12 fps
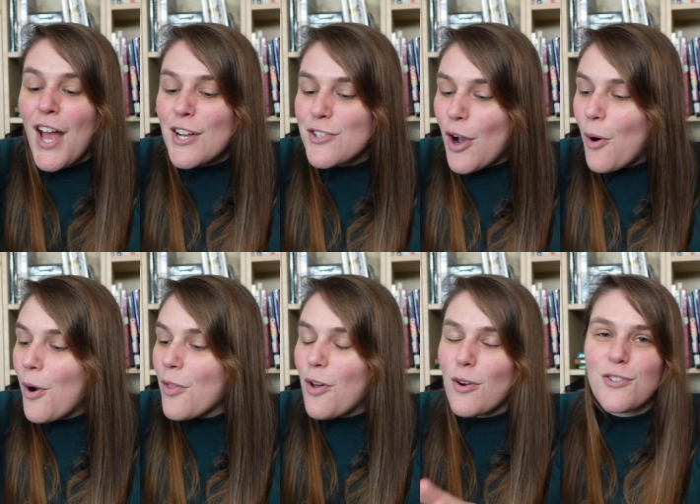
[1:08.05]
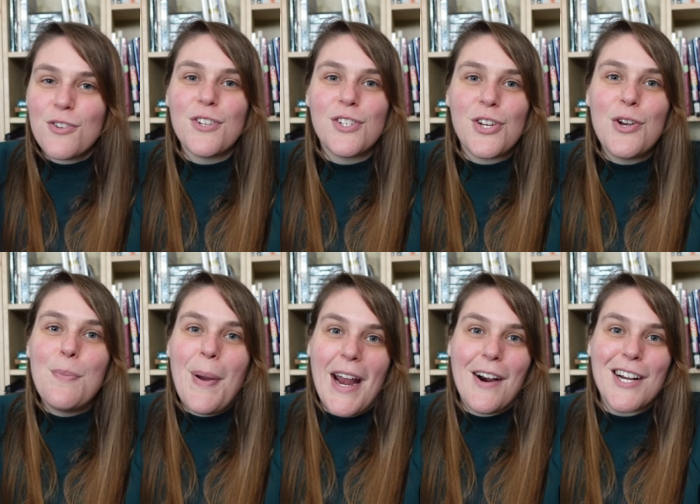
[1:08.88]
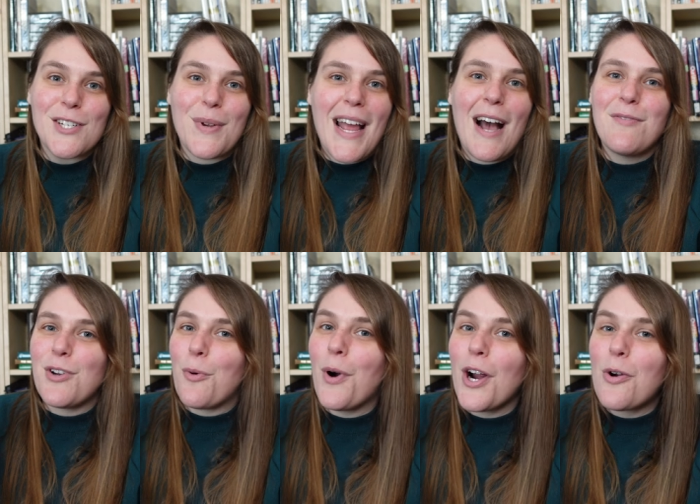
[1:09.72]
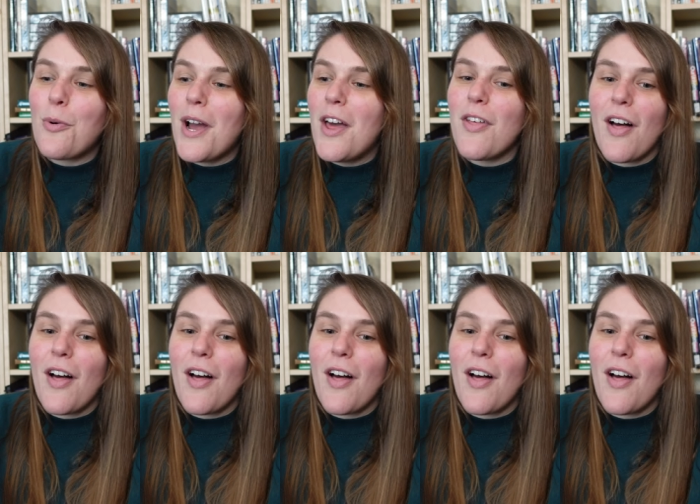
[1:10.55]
So those are the two pairings we have to work with.